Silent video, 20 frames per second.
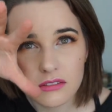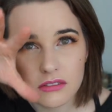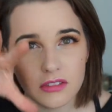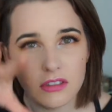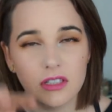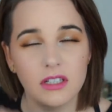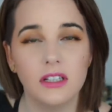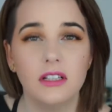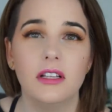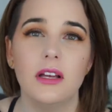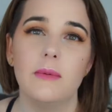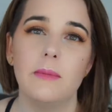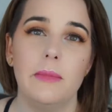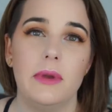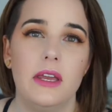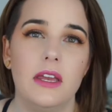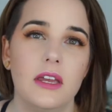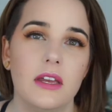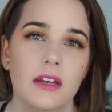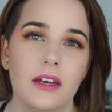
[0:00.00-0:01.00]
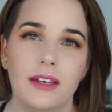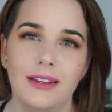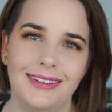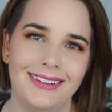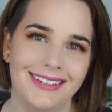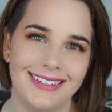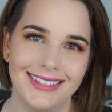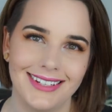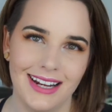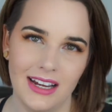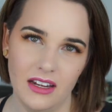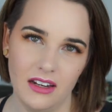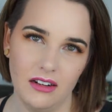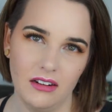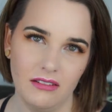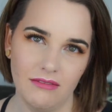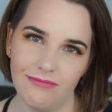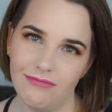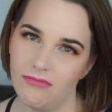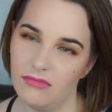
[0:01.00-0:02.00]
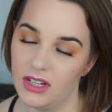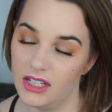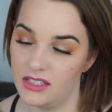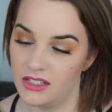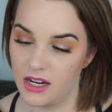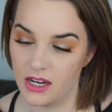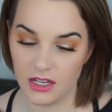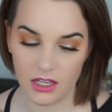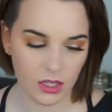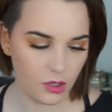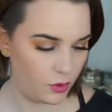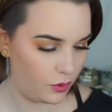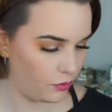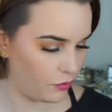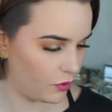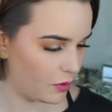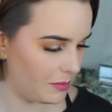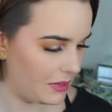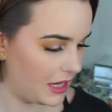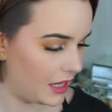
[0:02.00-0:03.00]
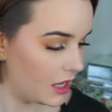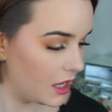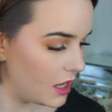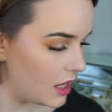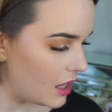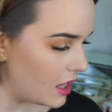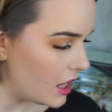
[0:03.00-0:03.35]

looking clumpy and it's not it's not cute for me.